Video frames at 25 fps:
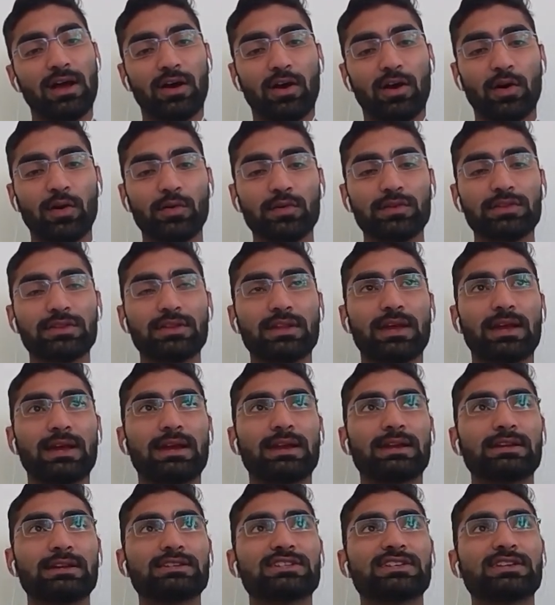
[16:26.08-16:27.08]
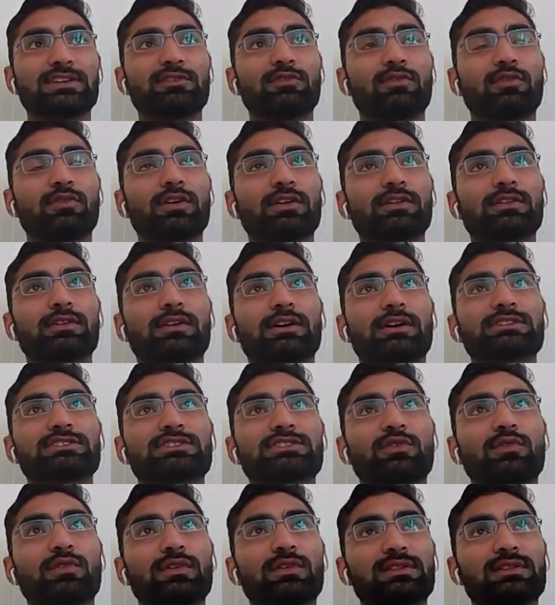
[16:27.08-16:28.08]
house, and she
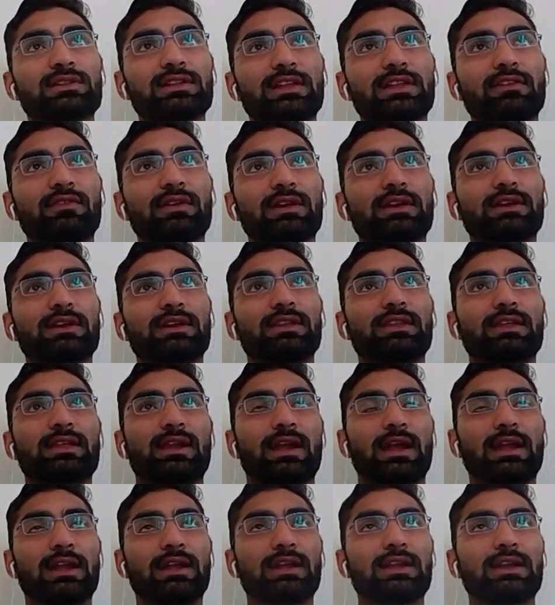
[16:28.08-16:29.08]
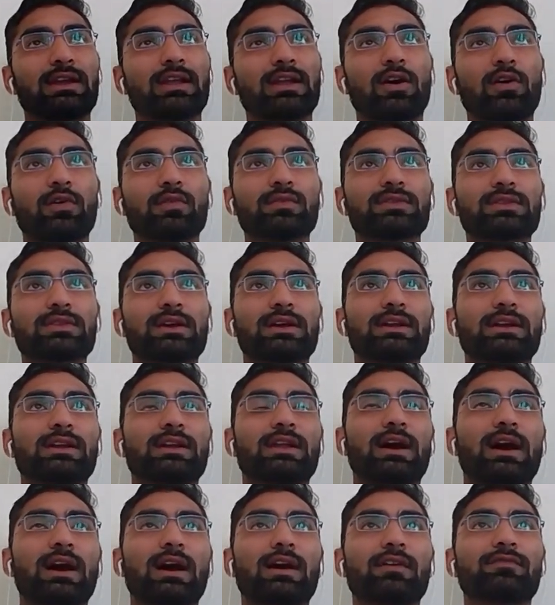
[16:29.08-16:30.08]
was living in a rented house. And
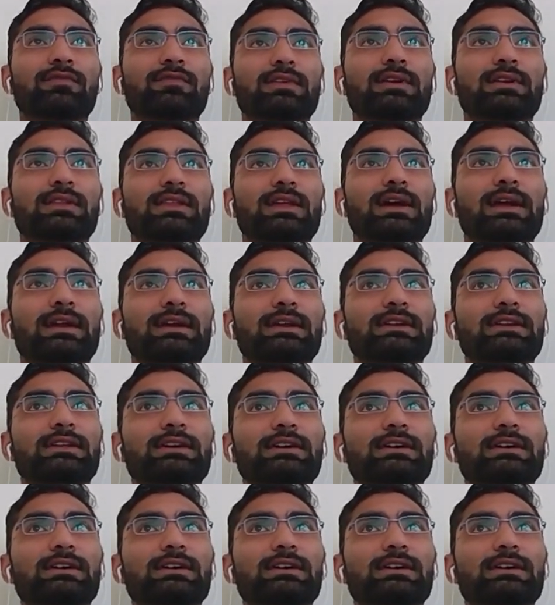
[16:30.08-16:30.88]
after that